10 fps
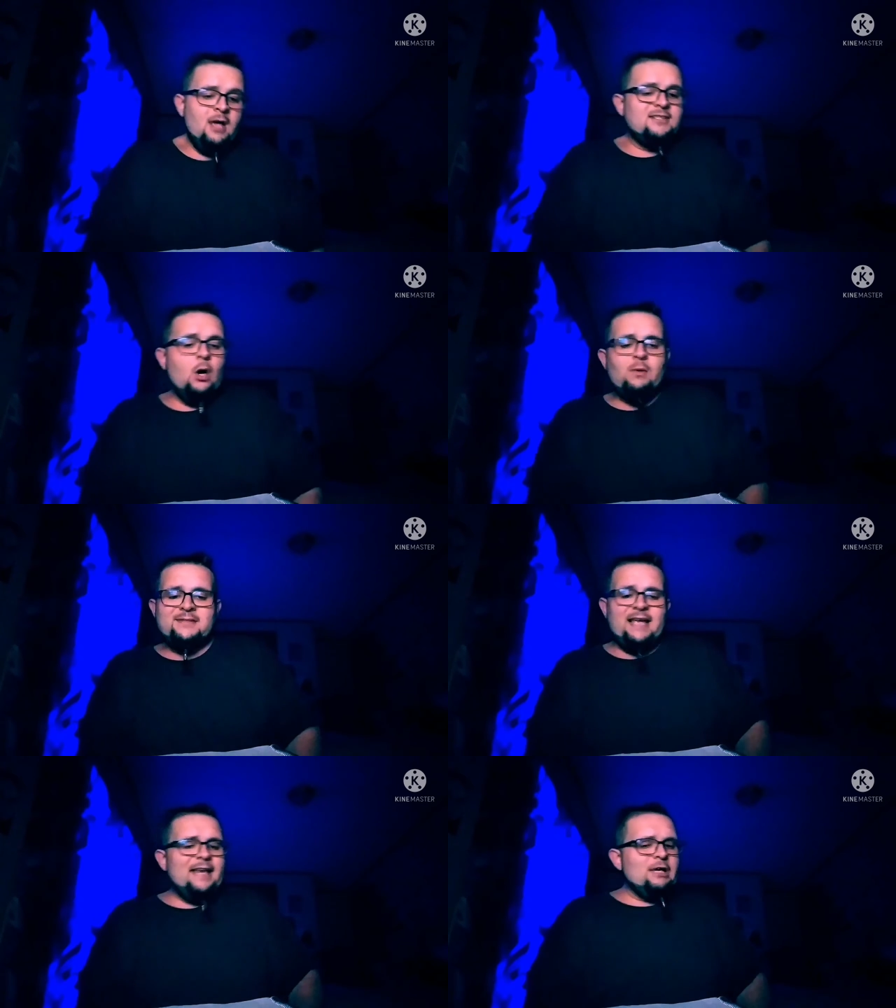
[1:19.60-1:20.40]
So I'm
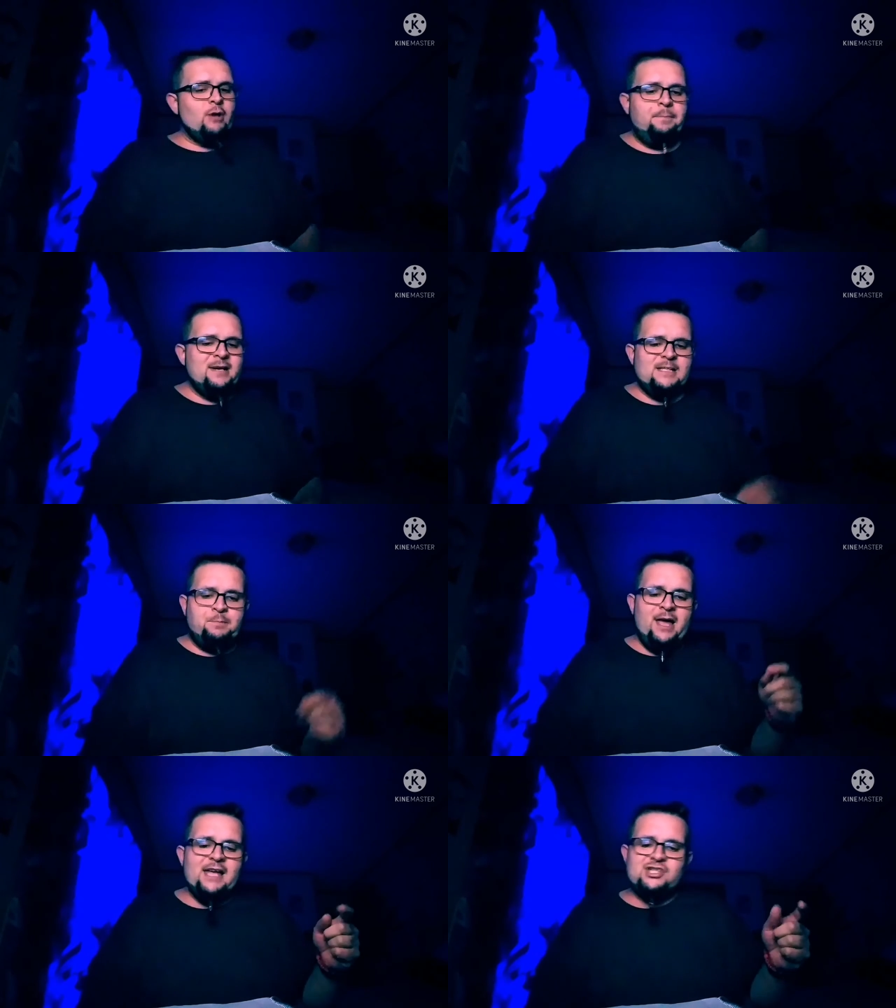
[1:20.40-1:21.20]
steady gripping his
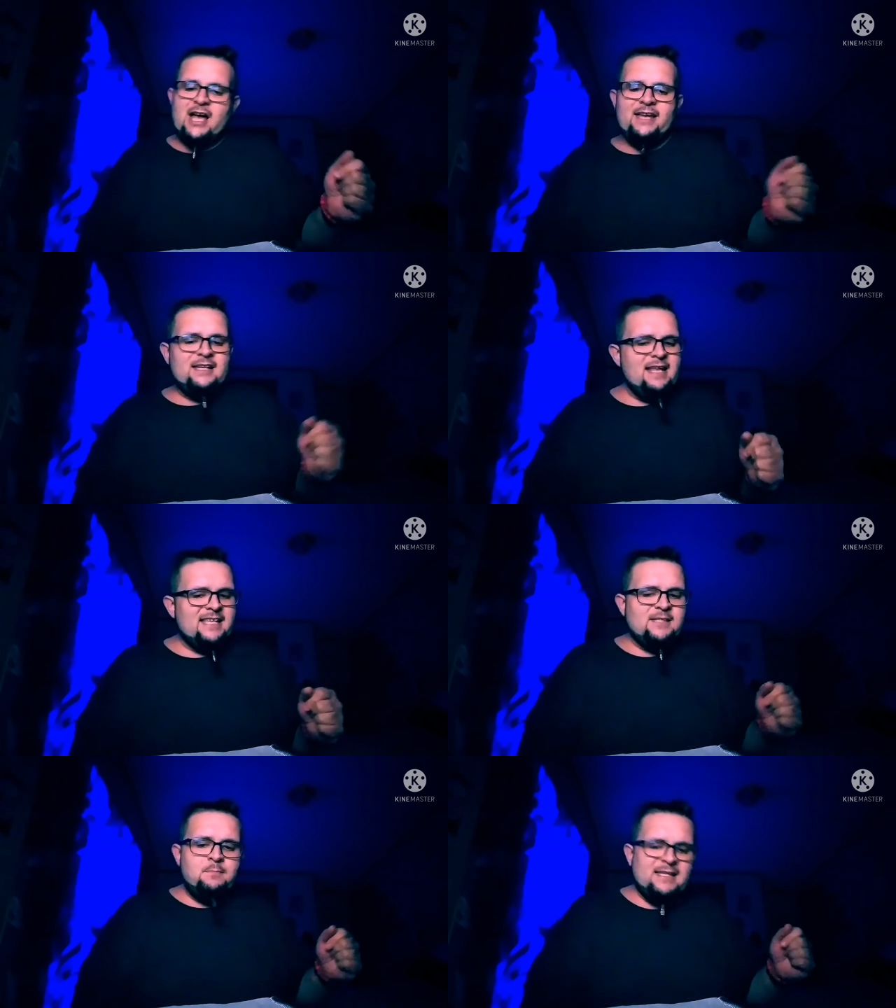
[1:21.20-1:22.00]
pen, jotting
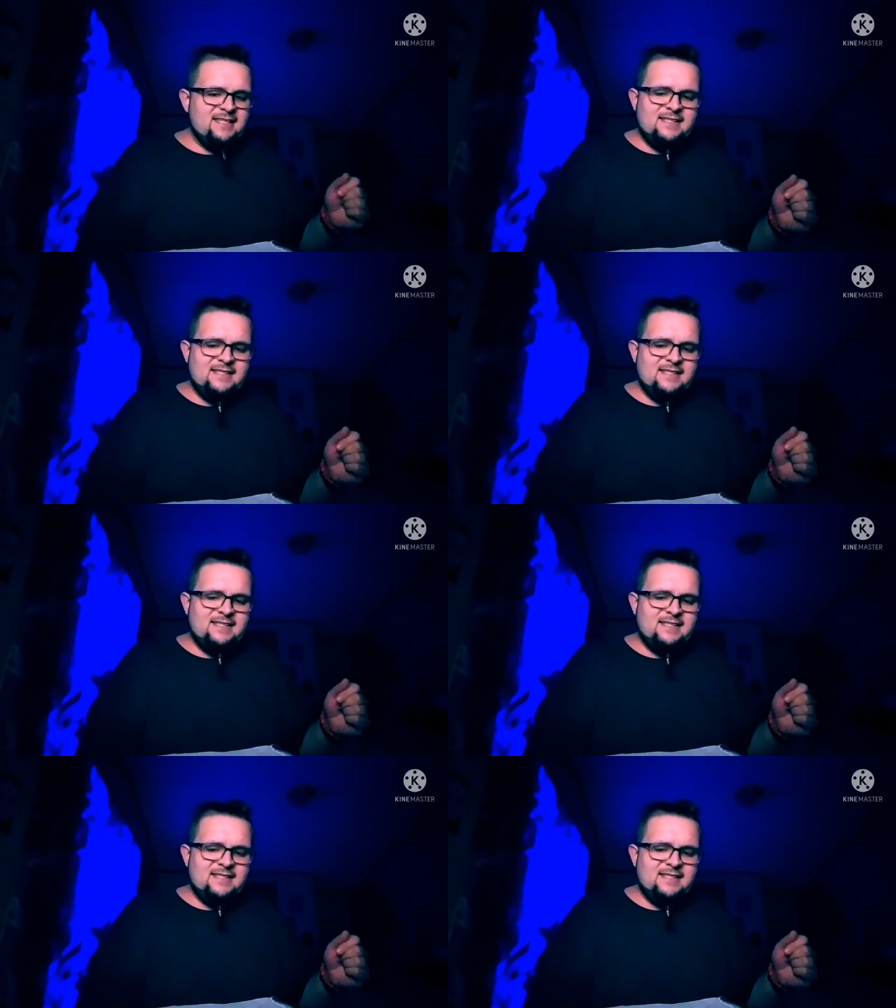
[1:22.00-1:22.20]
this miss.